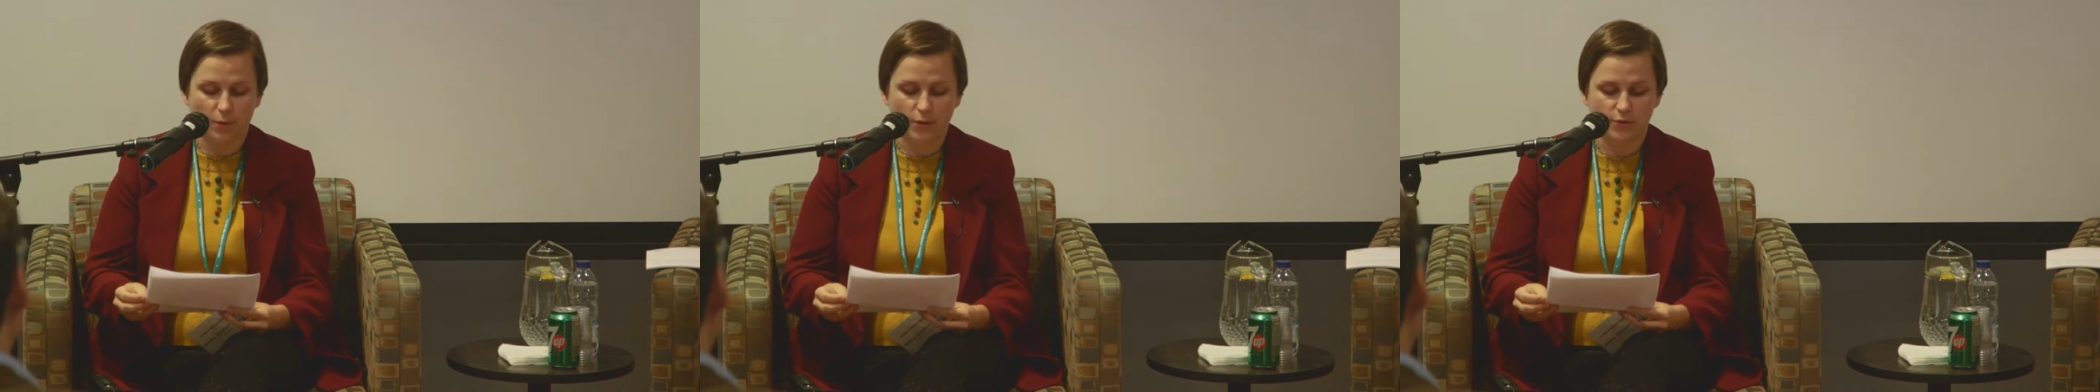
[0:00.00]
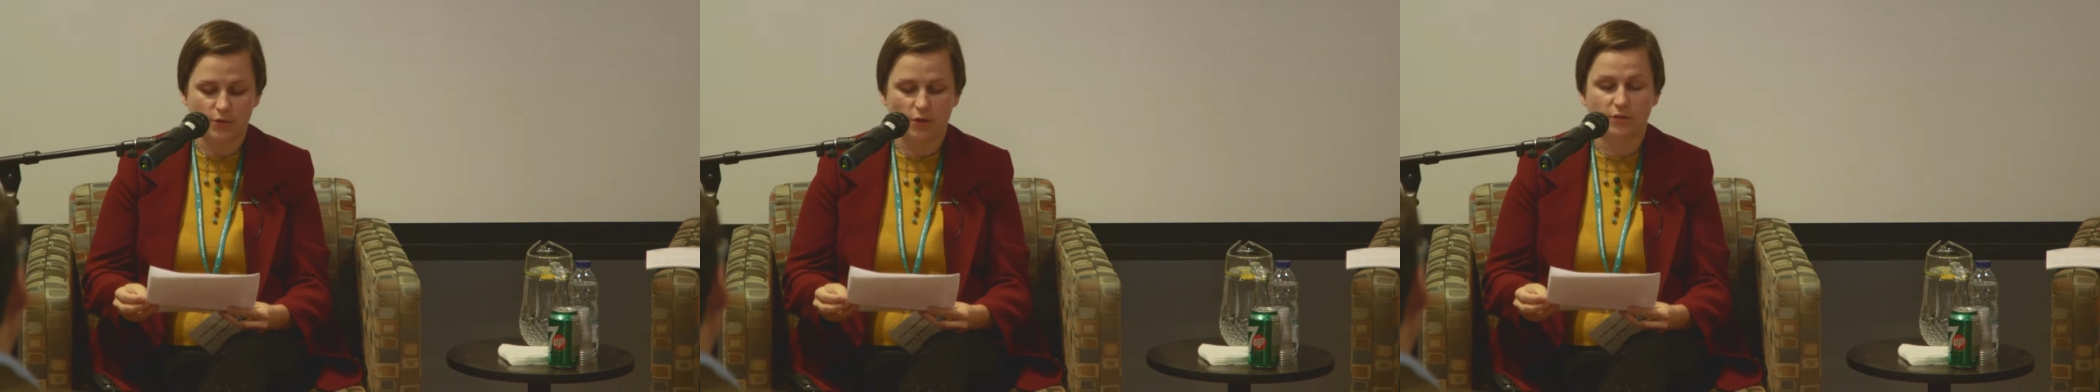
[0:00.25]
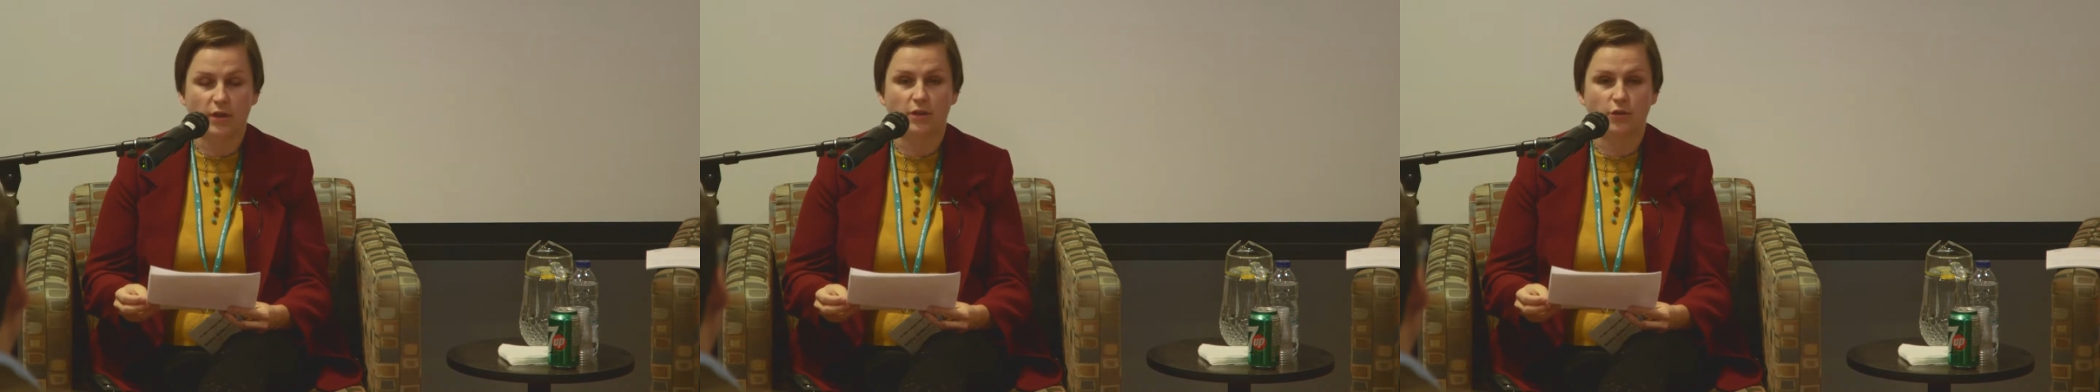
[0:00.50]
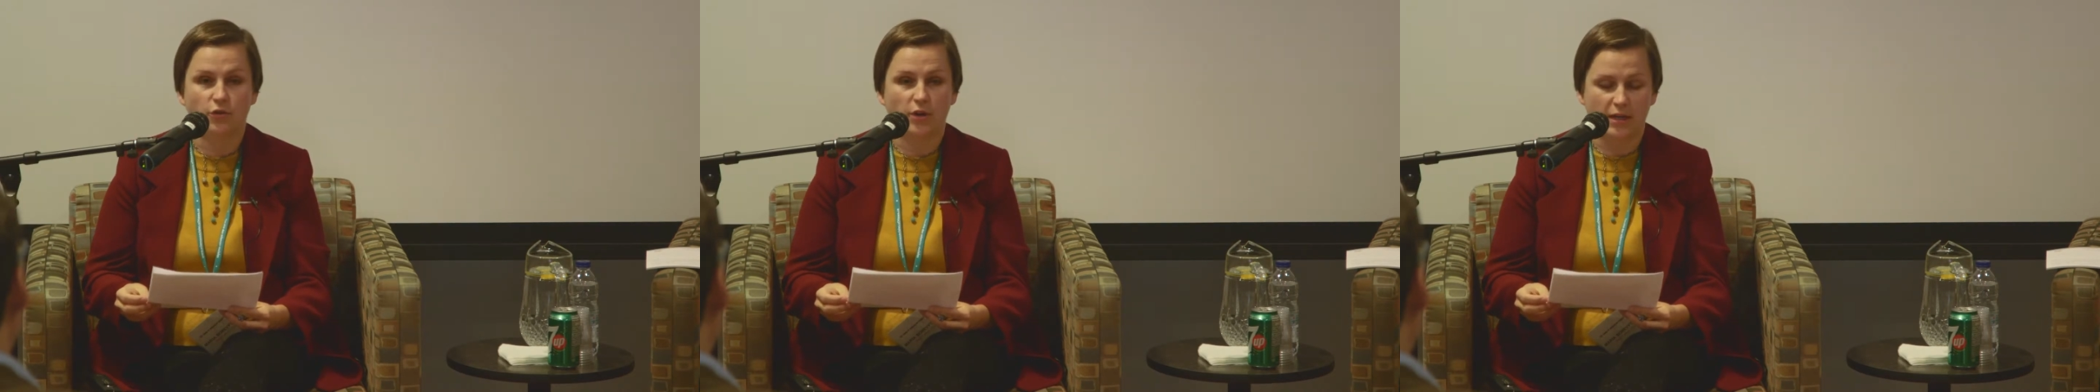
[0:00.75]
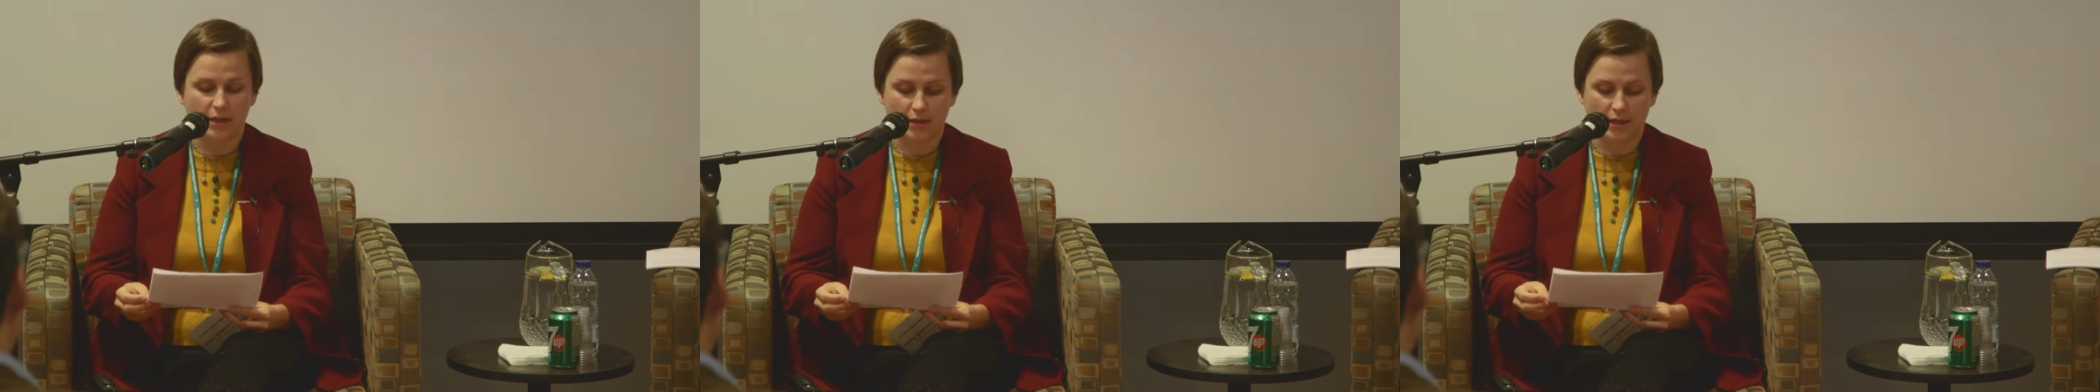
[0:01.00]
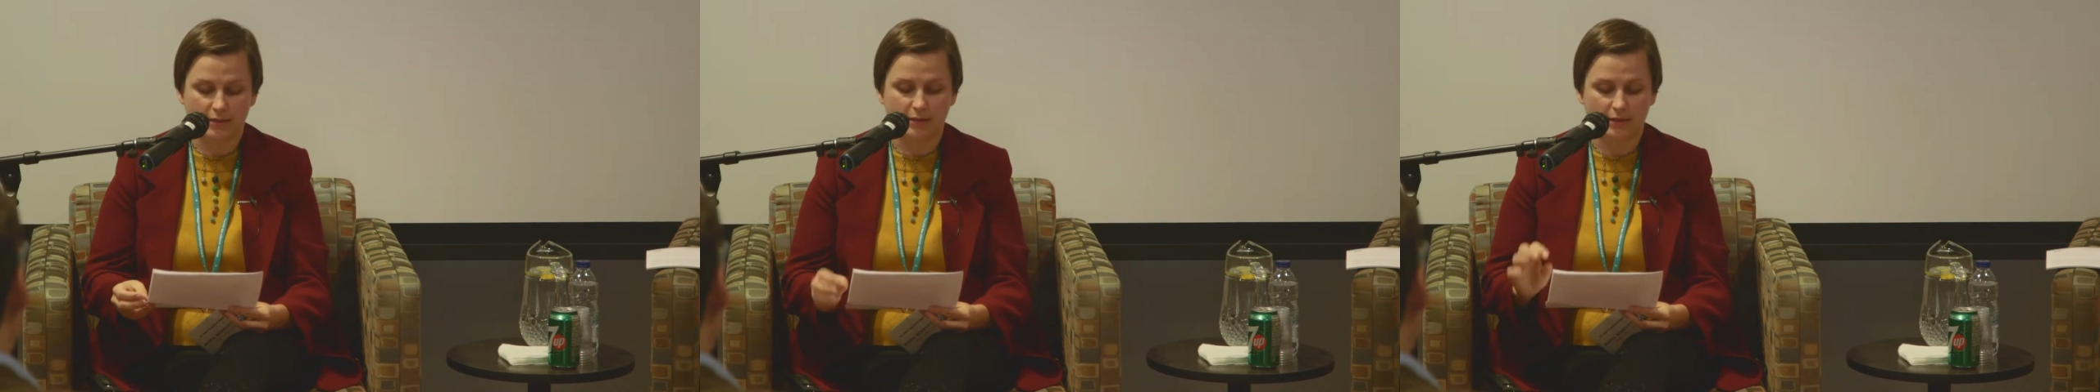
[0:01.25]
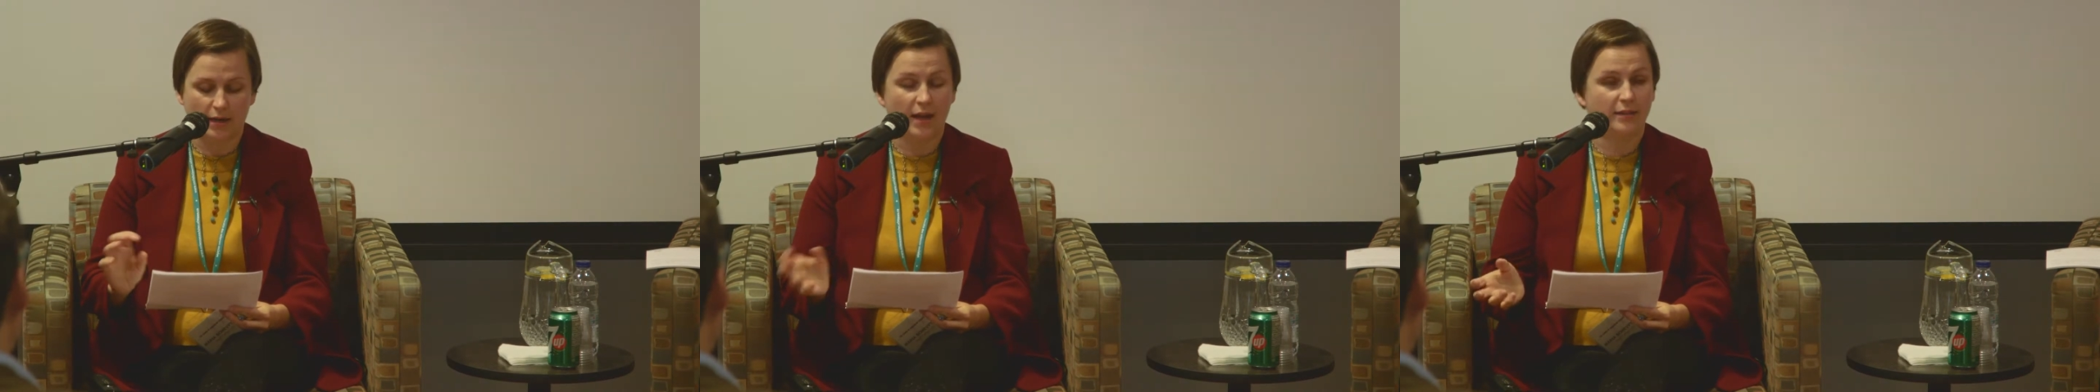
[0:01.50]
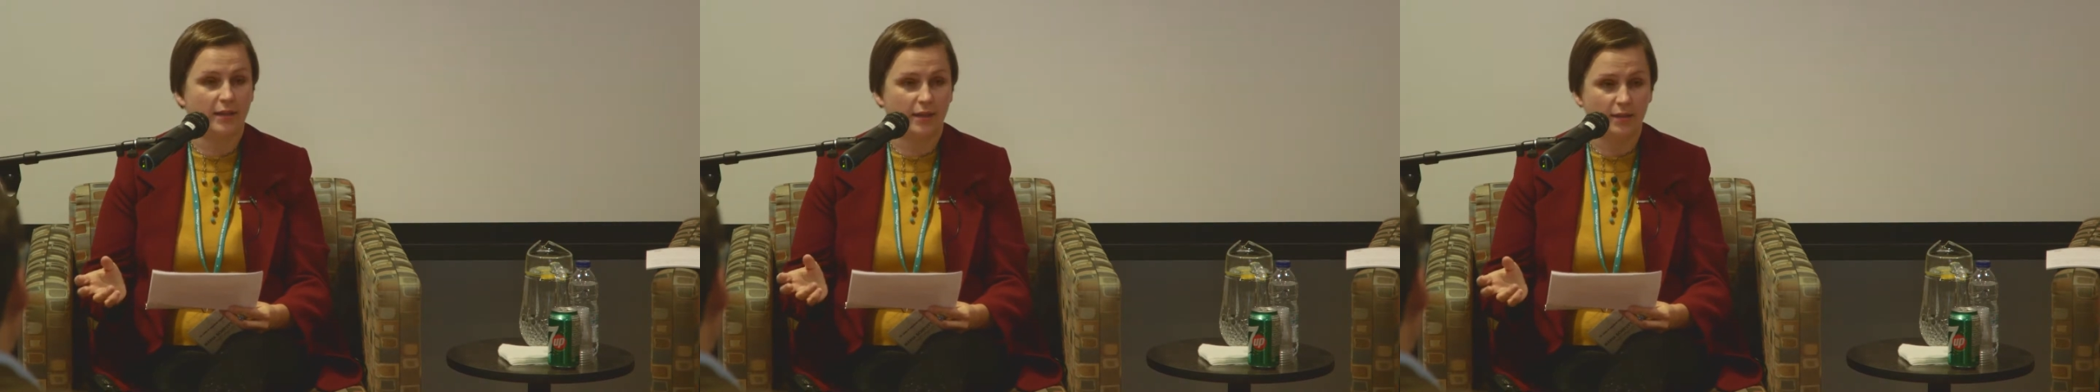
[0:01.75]
post-Soviet Ukrainian
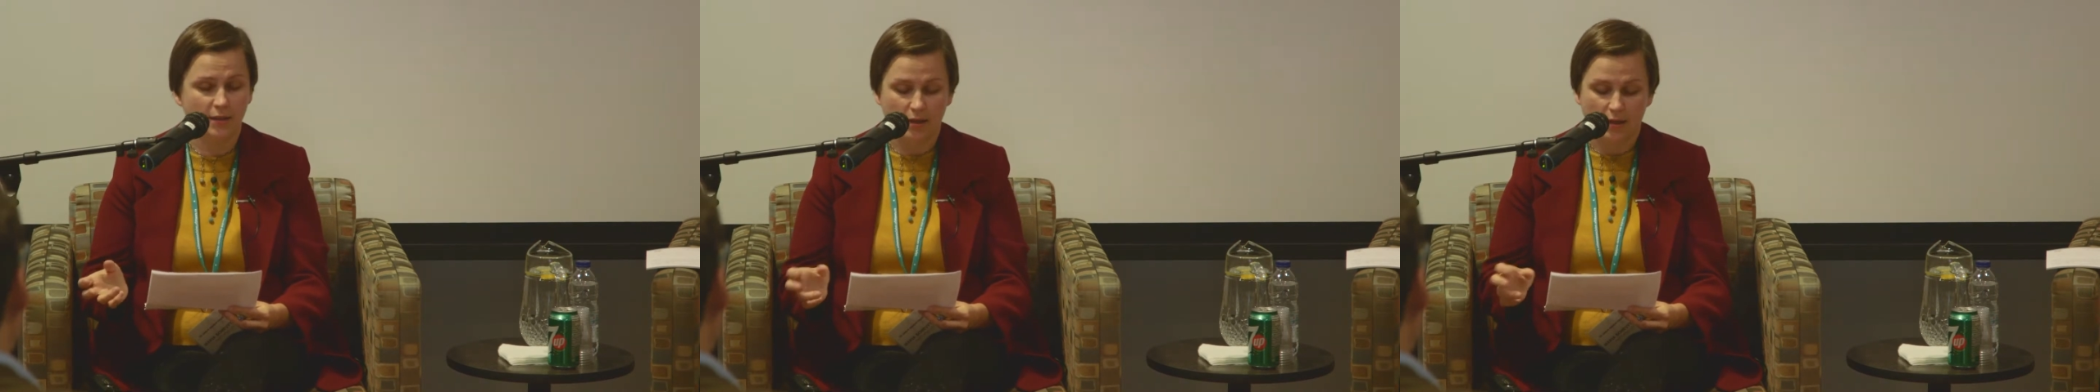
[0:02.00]
estrada